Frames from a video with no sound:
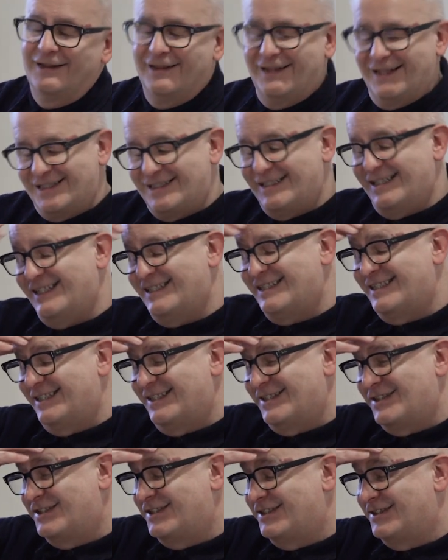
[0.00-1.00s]
This
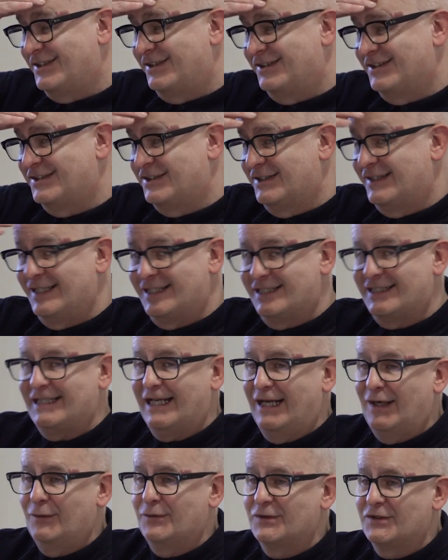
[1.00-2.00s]

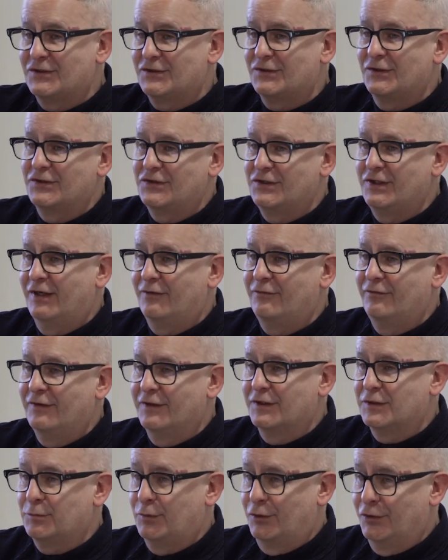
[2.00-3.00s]
sounds such an
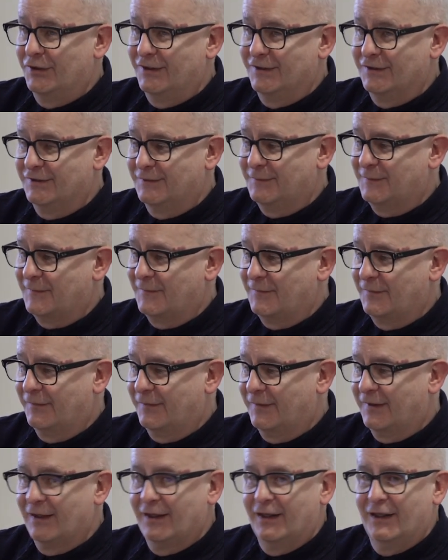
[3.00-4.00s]
obvious point,
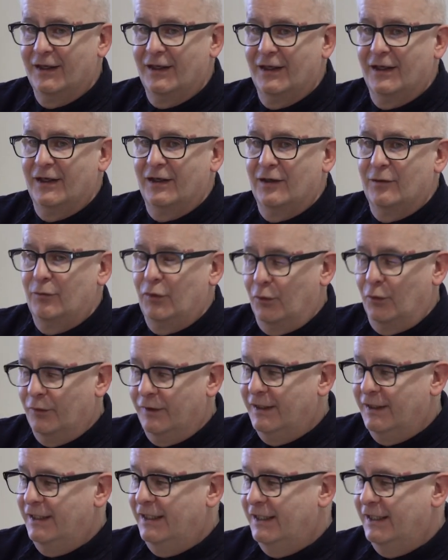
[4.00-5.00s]
but
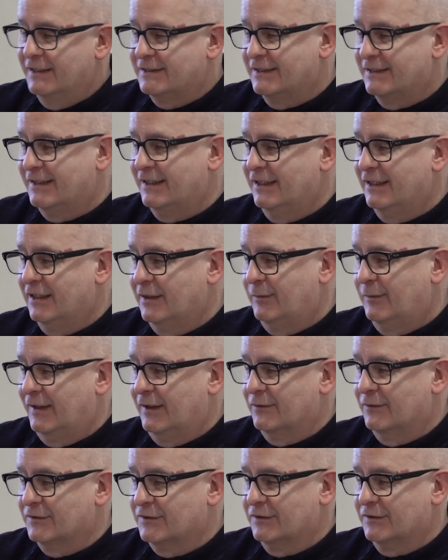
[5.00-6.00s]
we need to think
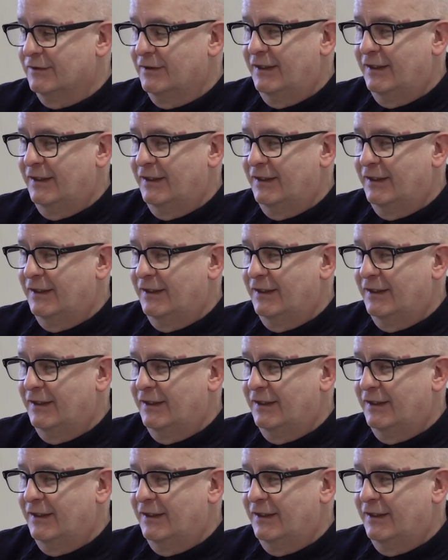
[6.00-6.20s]
about